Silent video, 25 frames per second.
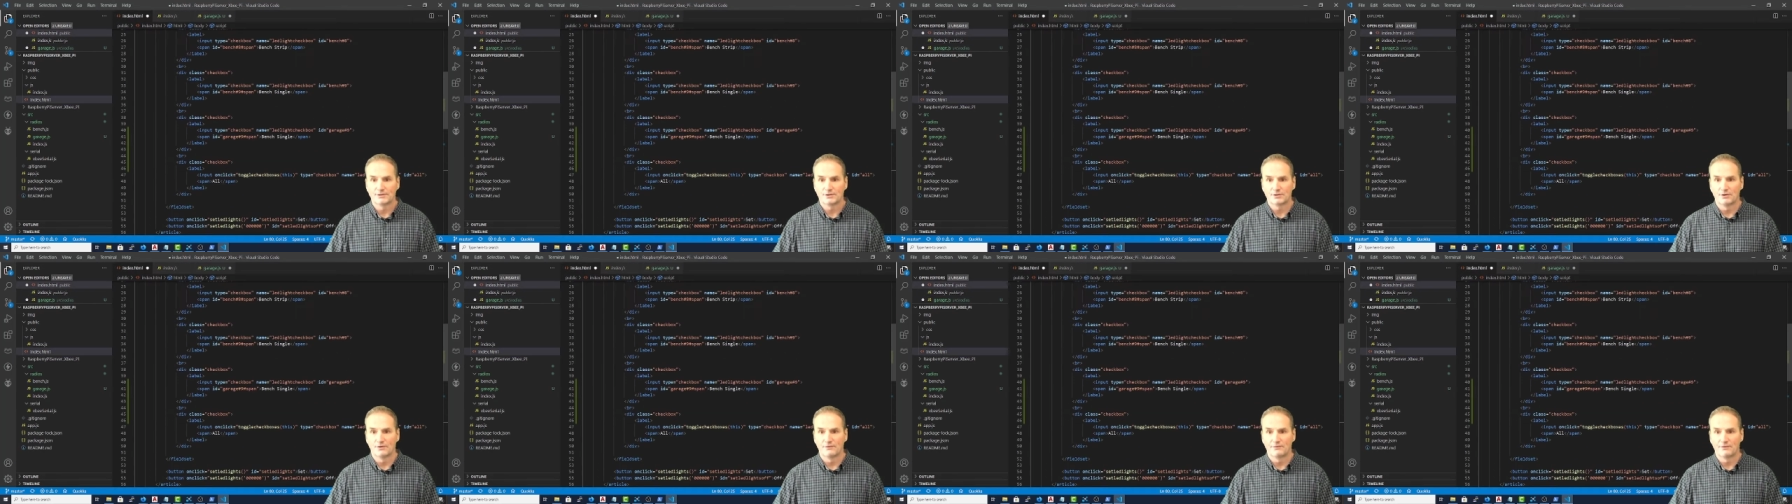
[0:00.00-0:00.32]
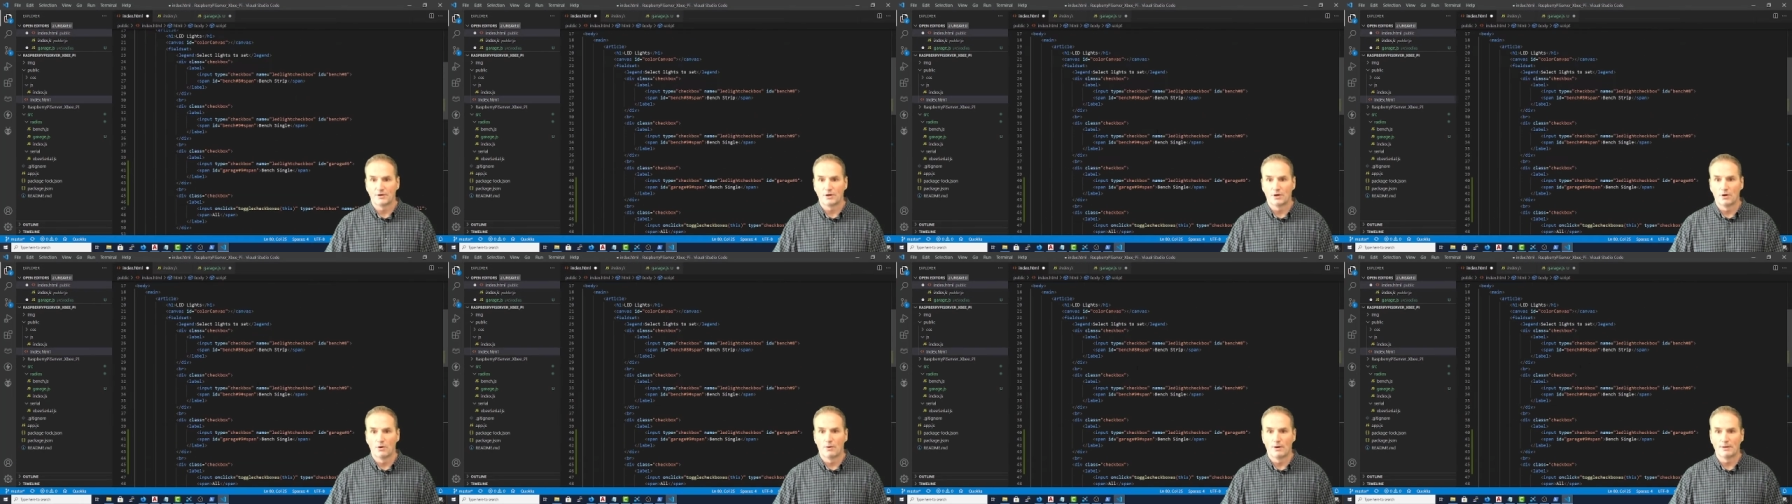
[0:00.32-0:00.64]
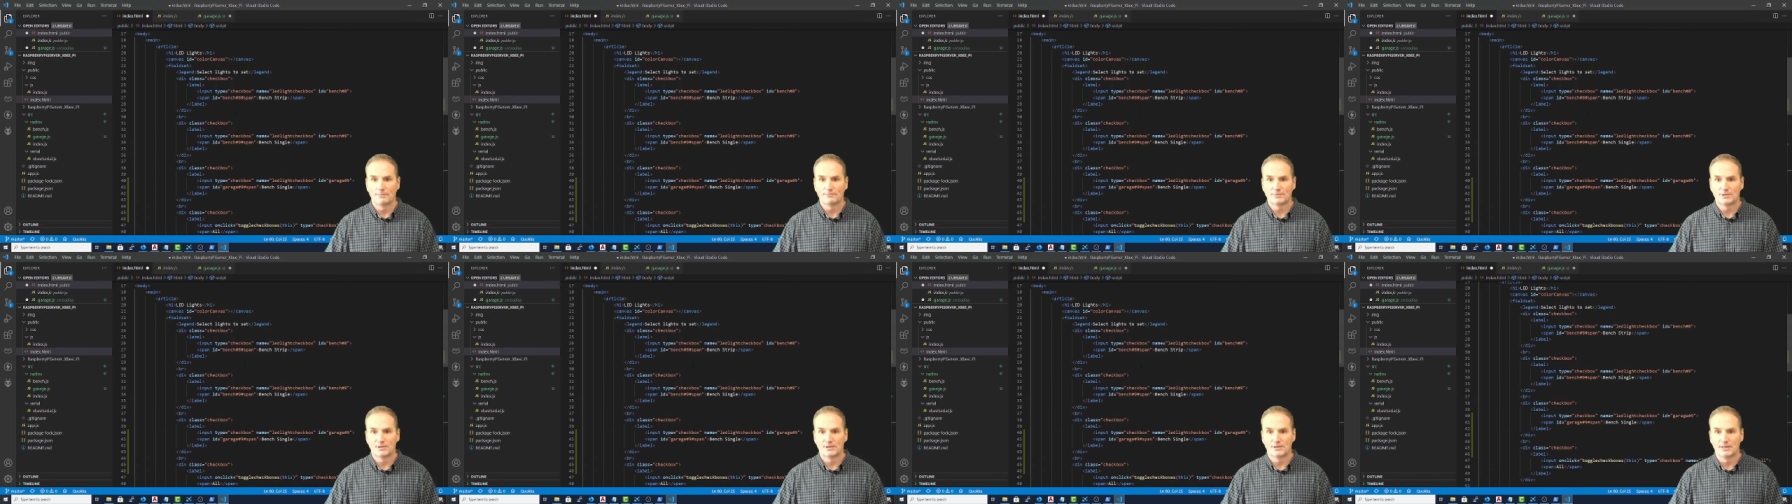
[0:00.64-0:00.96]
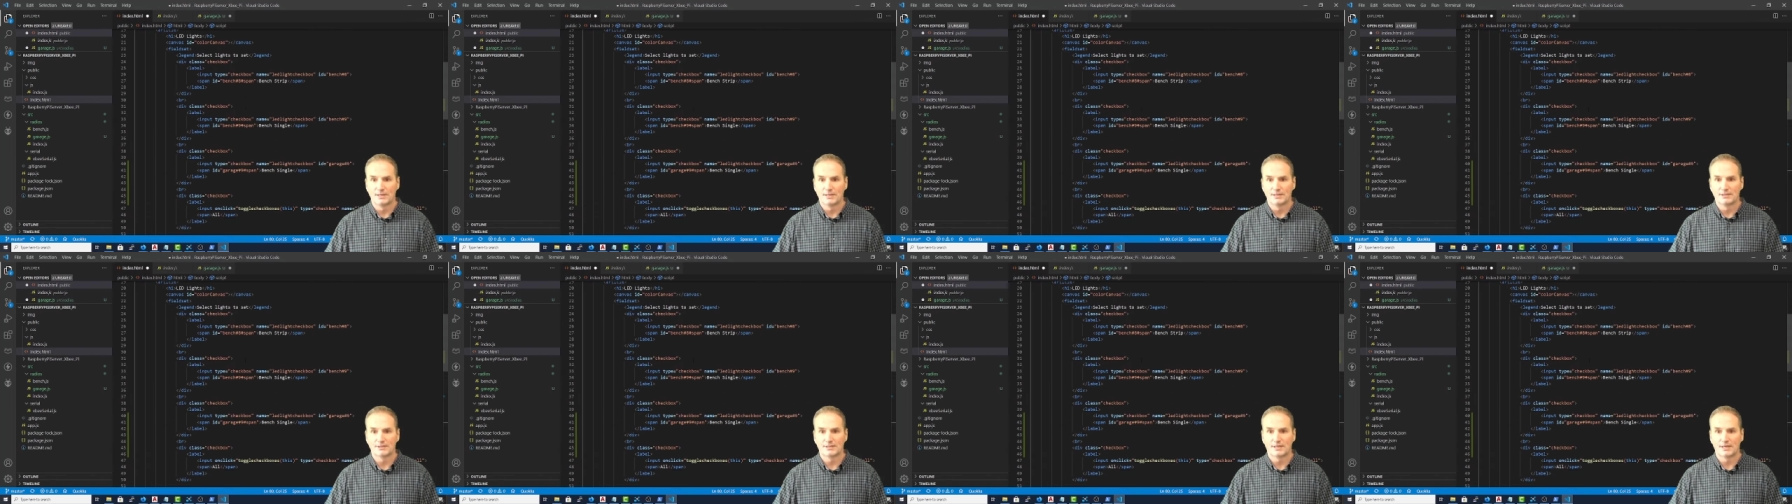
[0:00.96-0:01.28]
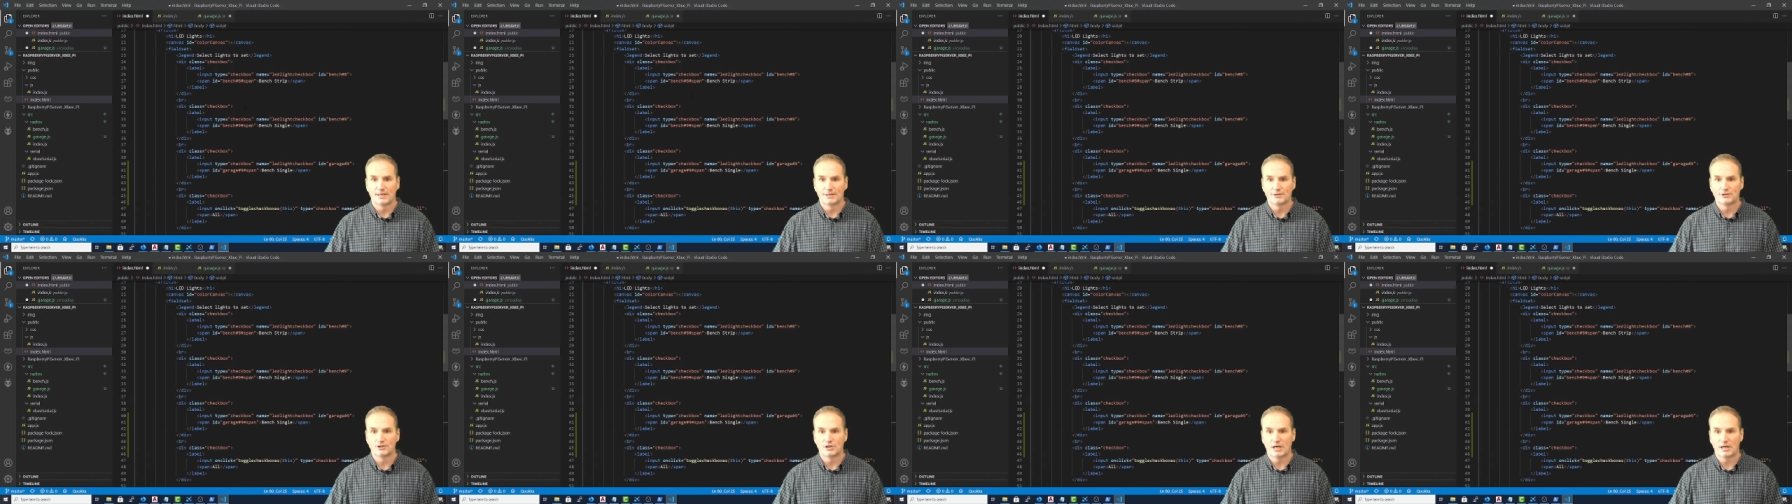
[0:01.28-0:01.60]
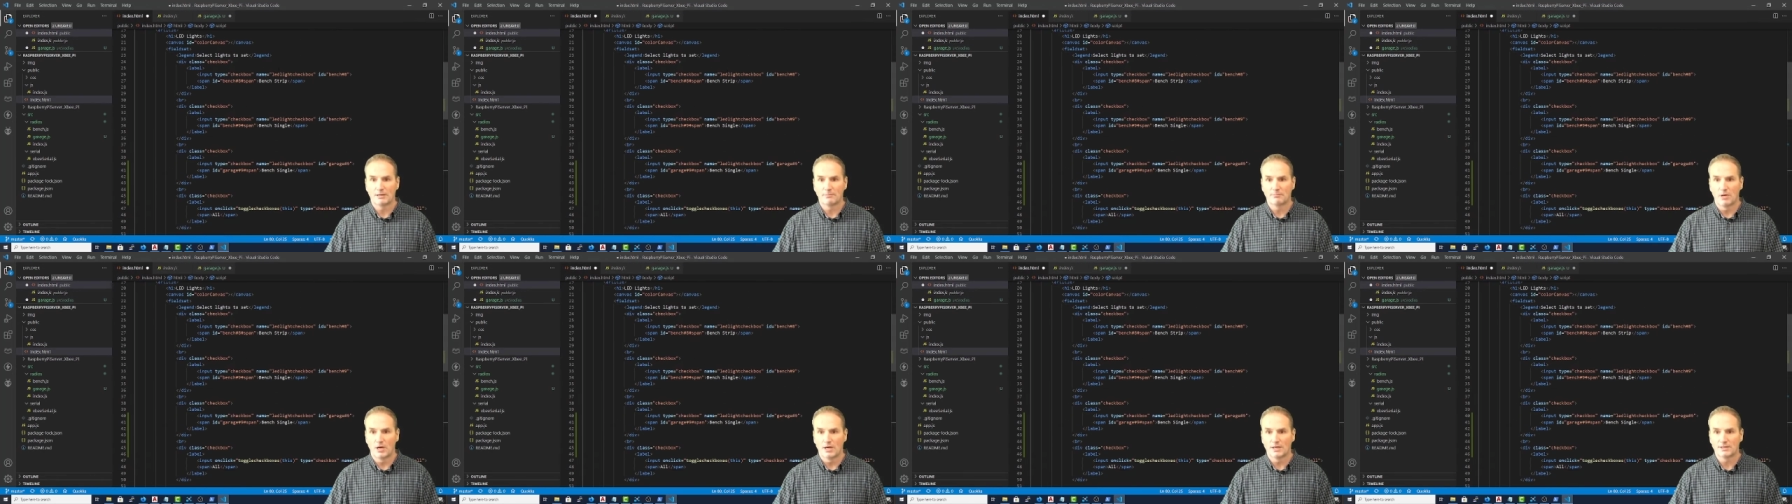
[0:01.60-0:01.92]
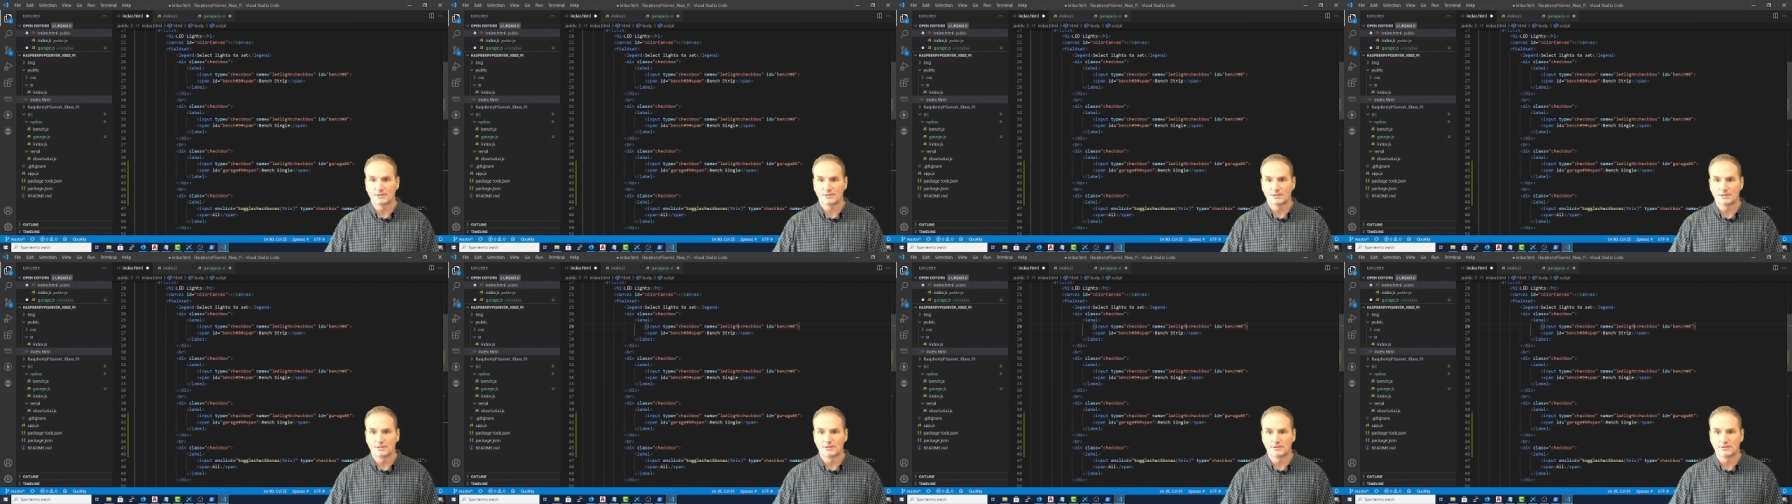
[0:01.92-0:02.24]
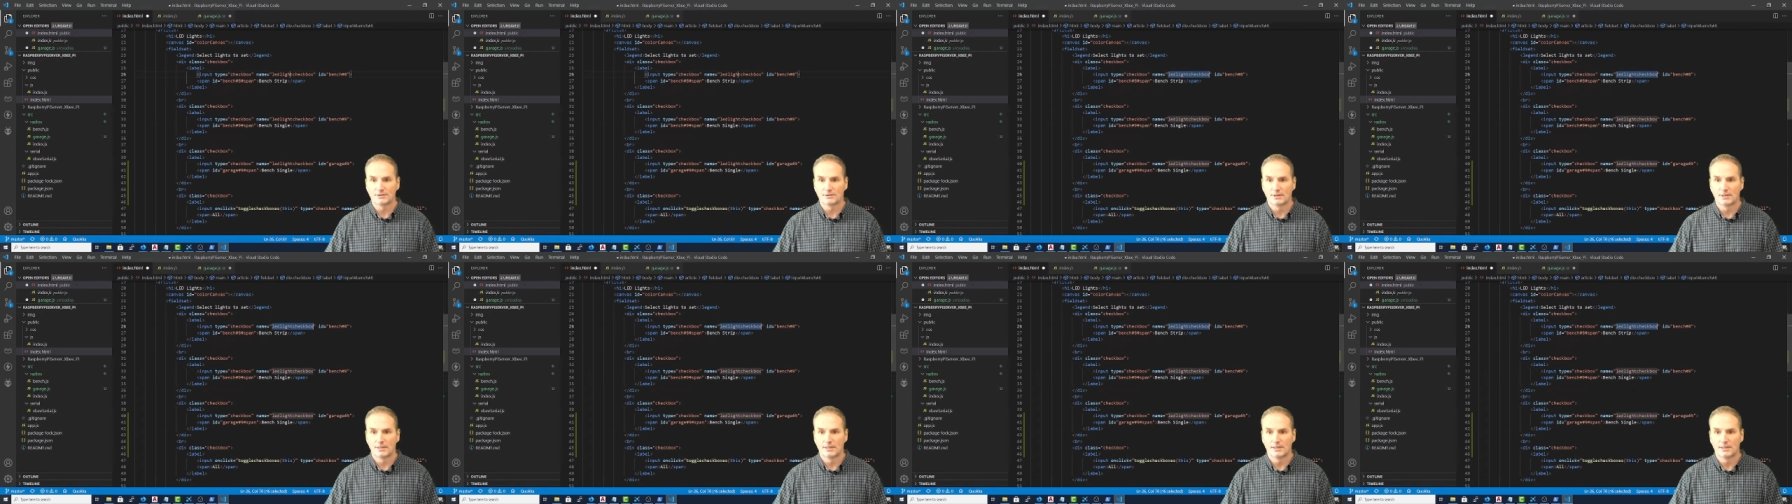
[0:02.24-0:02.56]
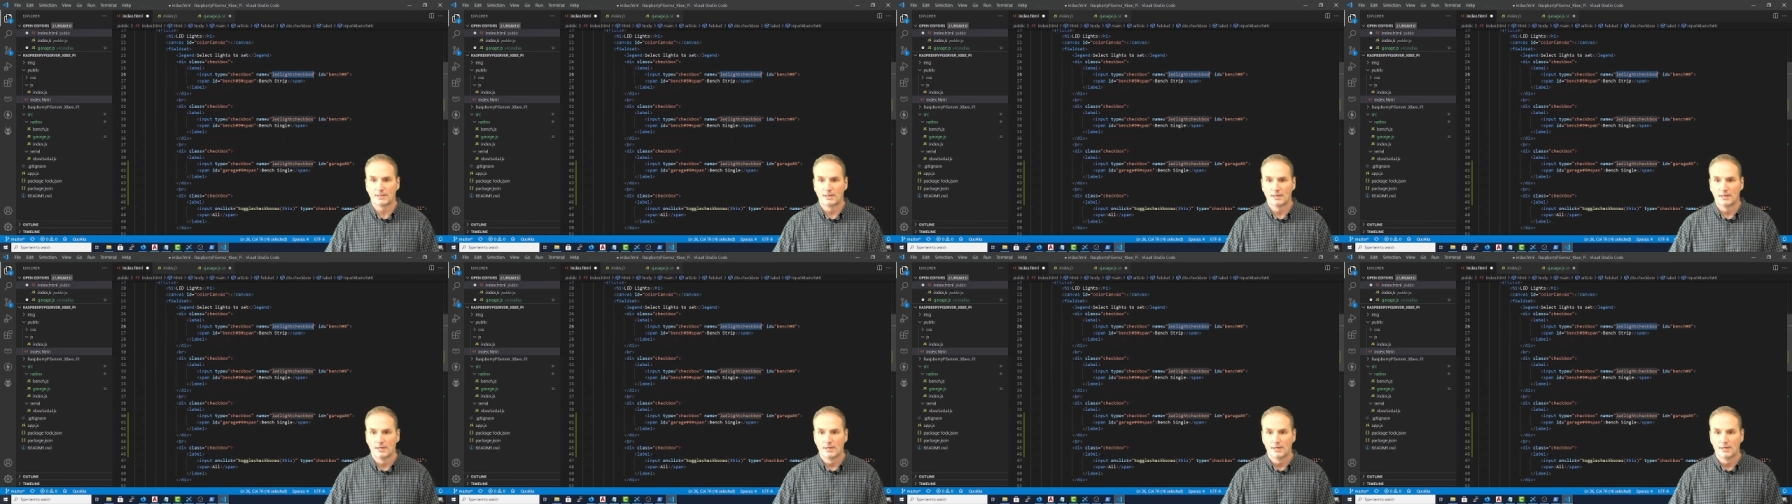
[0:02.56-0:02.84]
So if you go up to these checkboxes, right,